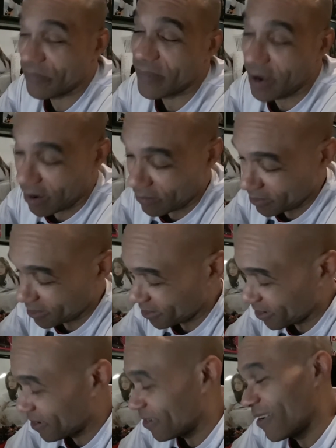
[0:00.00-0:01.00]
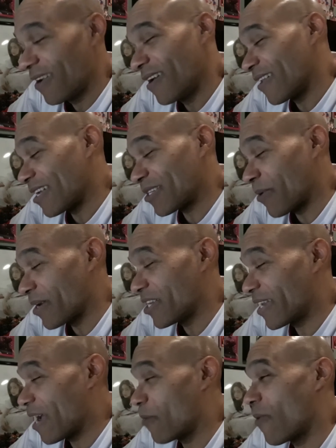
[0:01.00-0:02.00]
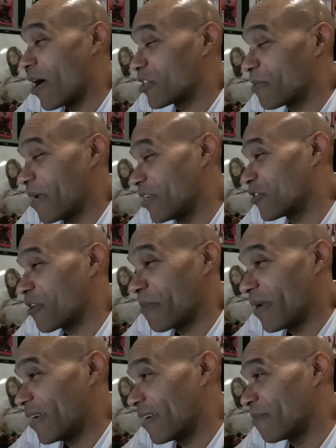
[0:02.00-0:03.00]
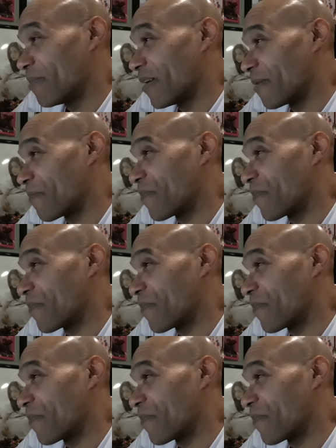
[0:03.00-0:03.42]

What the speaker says: Obviously, that's why you can't watch mainstream media. But